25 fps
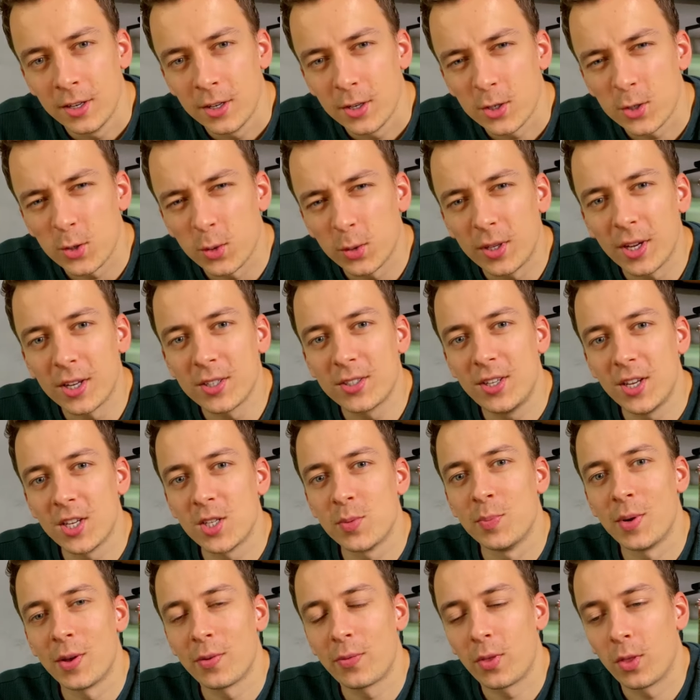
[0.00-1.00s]
So does this
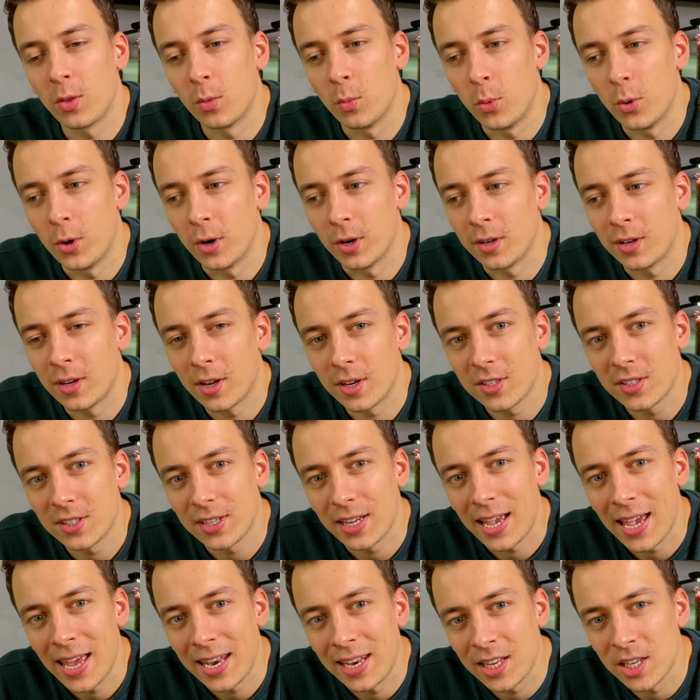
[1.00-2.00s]
method work? Does
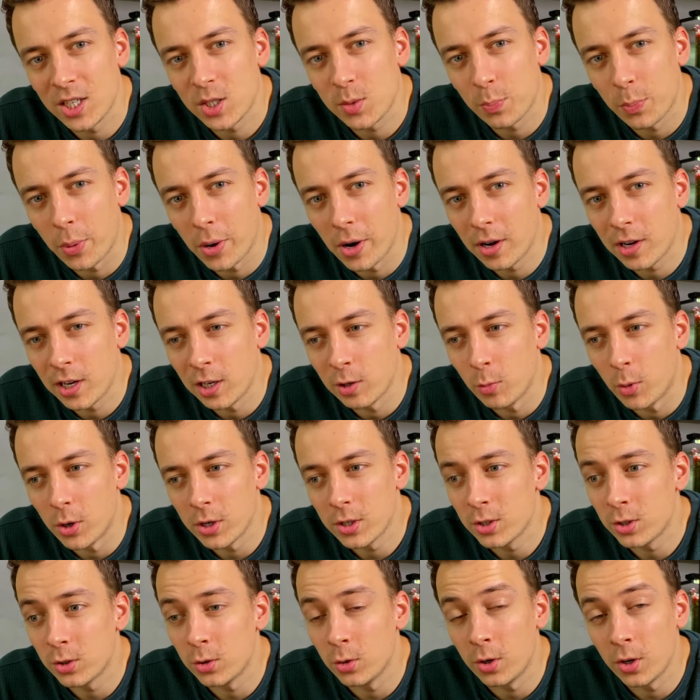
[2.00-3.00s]
adding sparkling
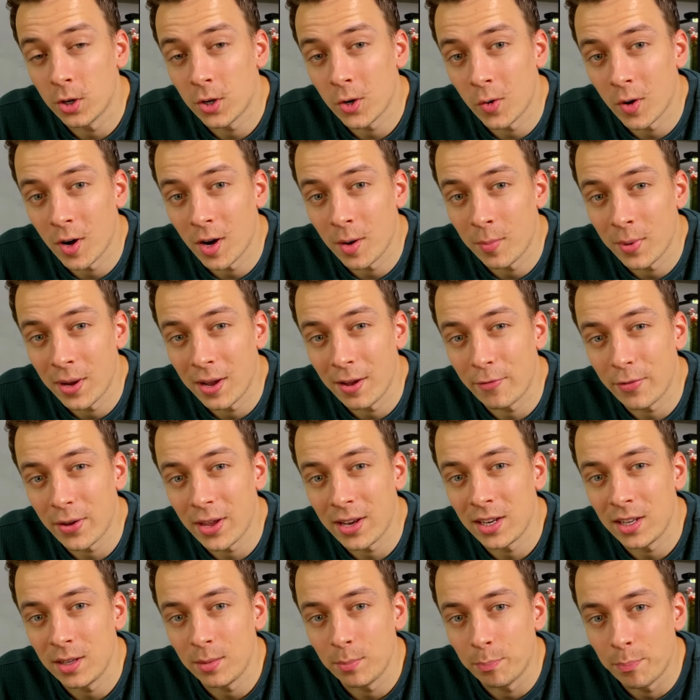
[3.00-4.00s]
water to the aquarium have
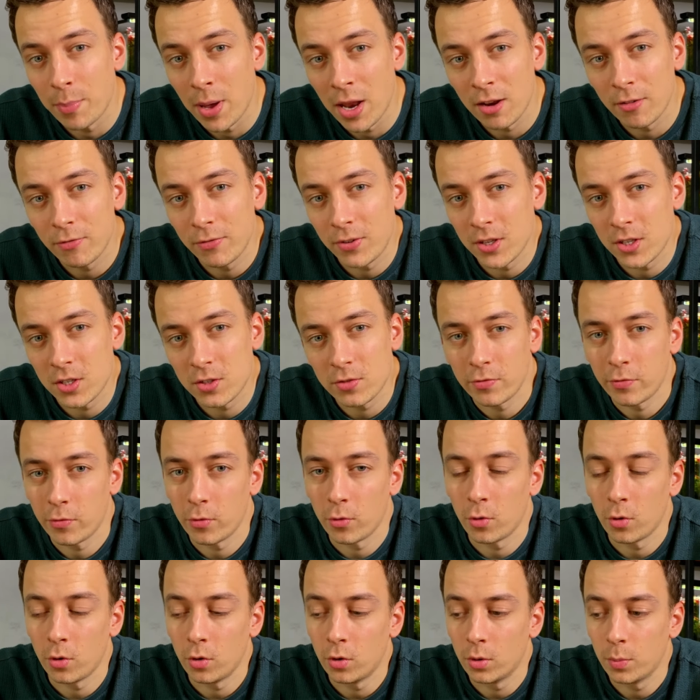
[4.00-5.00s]
any benefits
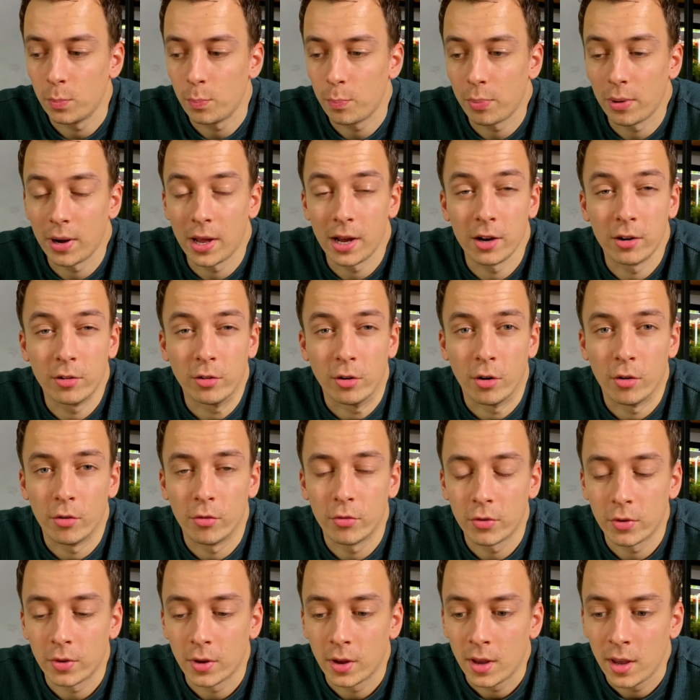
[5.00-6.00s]
for plant
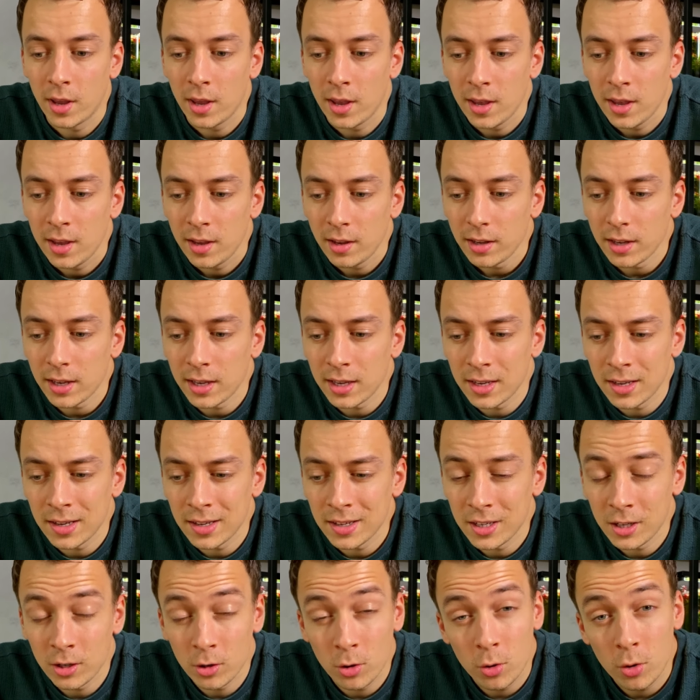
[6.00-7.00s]
growth?
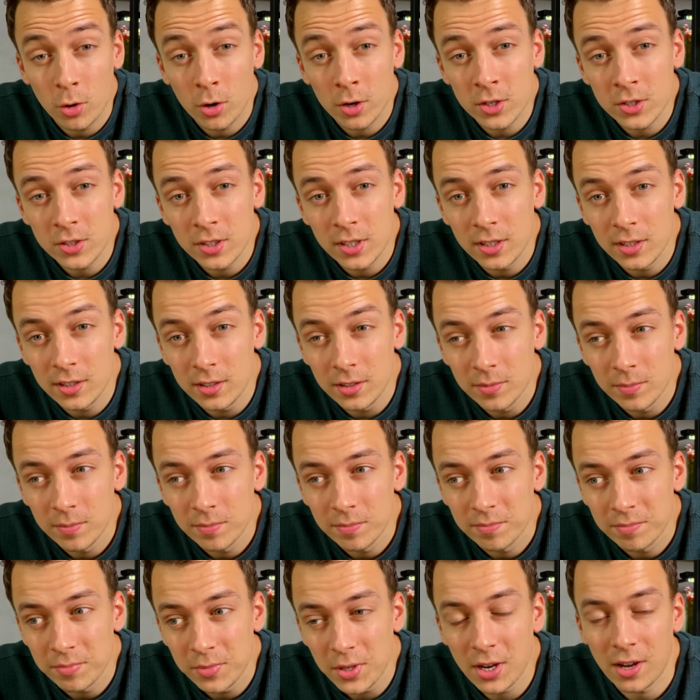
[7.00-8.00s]
And in all honesty,
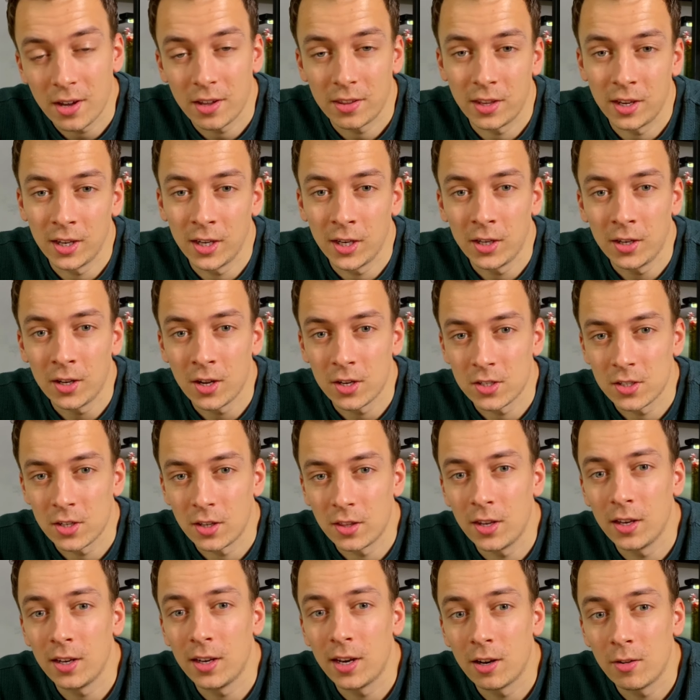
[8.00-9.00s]
yeah, I think it does. I
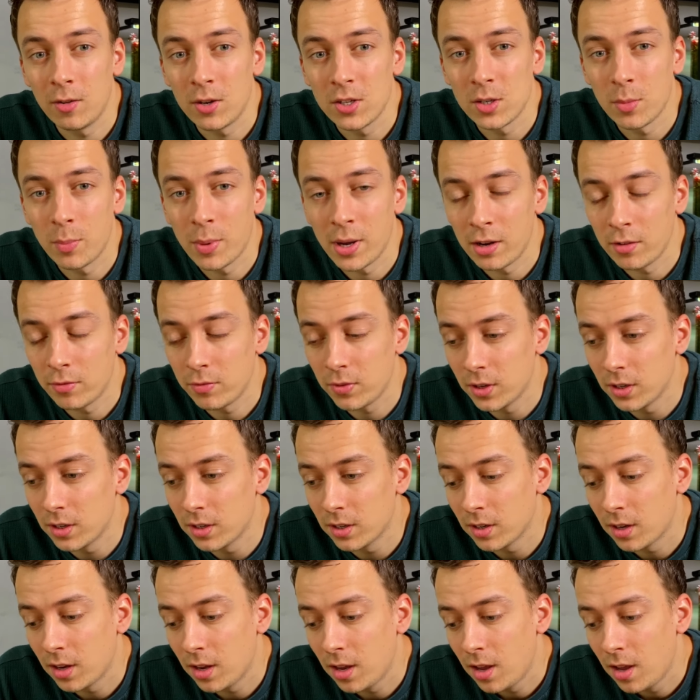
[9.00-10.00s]
think there is a
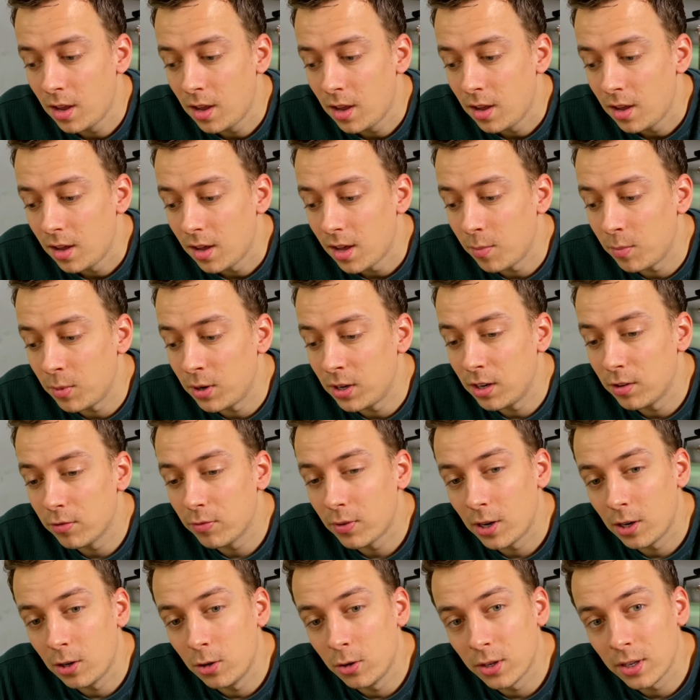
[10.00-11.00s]
benefit. I mean, if
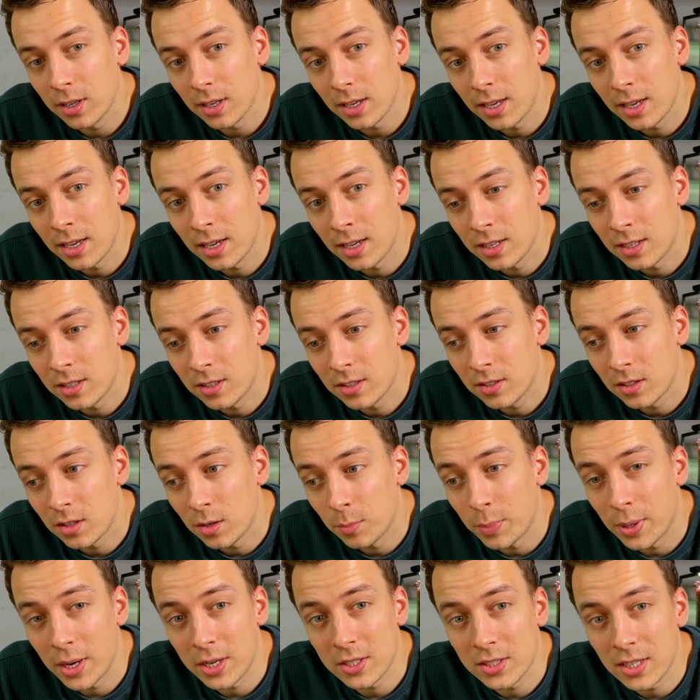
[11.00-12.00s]
I look at the
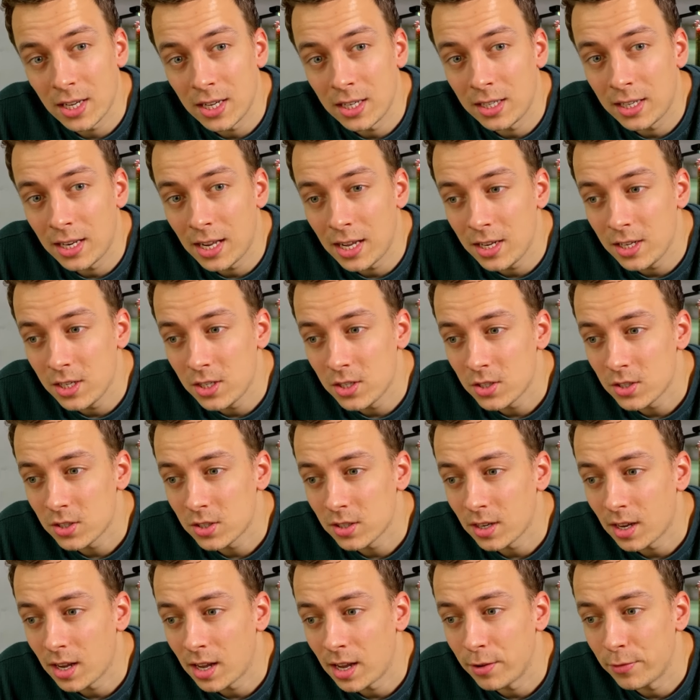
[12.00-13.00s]
past 8 days,
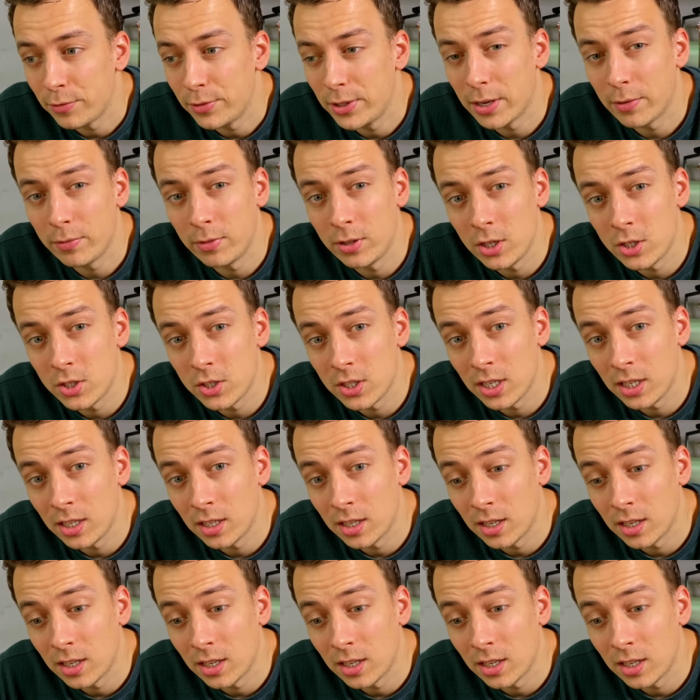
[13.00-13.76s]
I've definitely seen